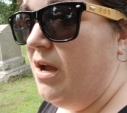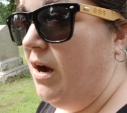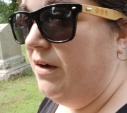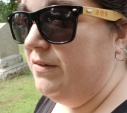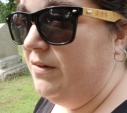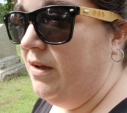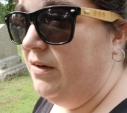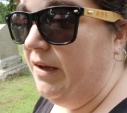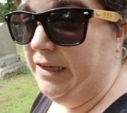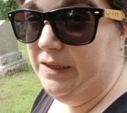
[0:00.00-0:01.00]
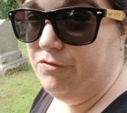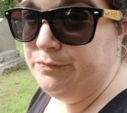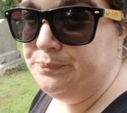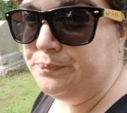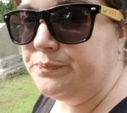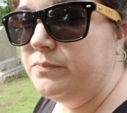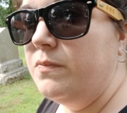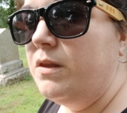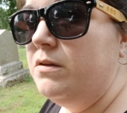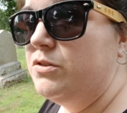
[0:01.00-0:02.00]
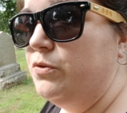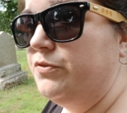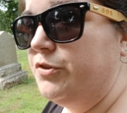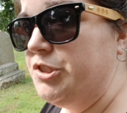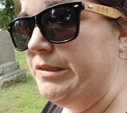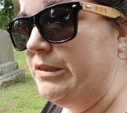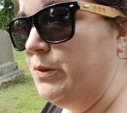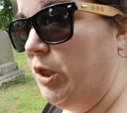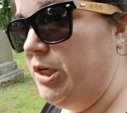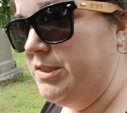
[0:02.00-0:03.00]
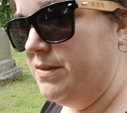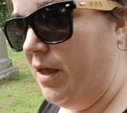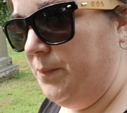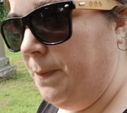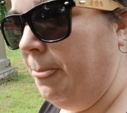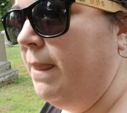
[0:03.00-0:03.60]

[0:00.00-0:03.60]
on 9/11. So unfortunately, we lost them.